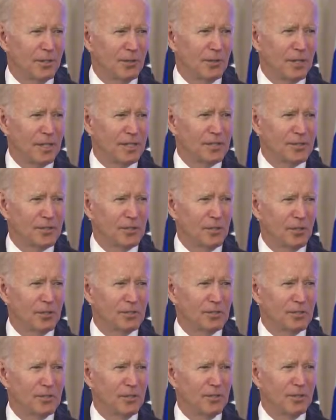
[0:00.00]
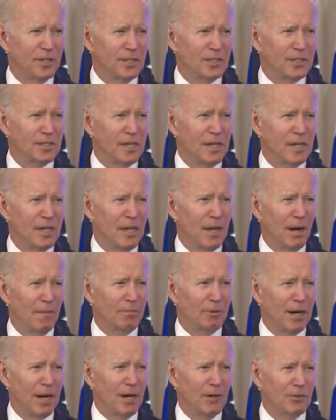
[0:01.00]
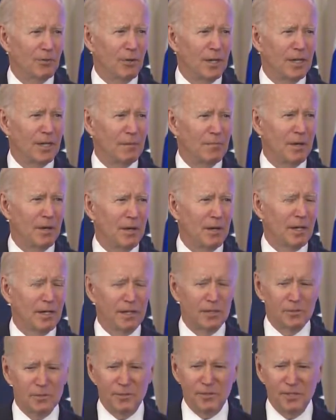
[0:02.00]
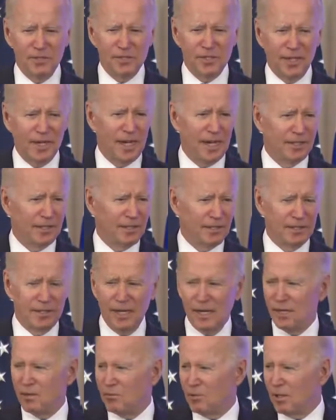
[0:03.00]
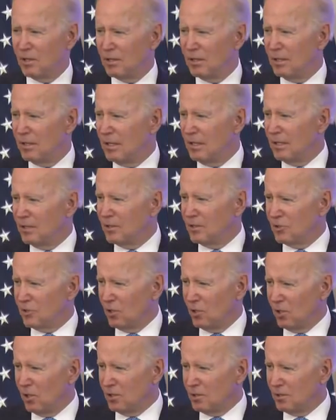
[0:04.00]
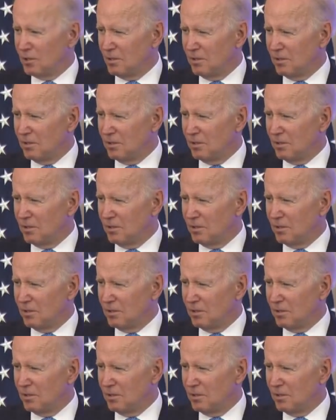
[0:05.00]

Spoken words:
to Greece, George Tunis, a proud Greek American, is with us again today. George.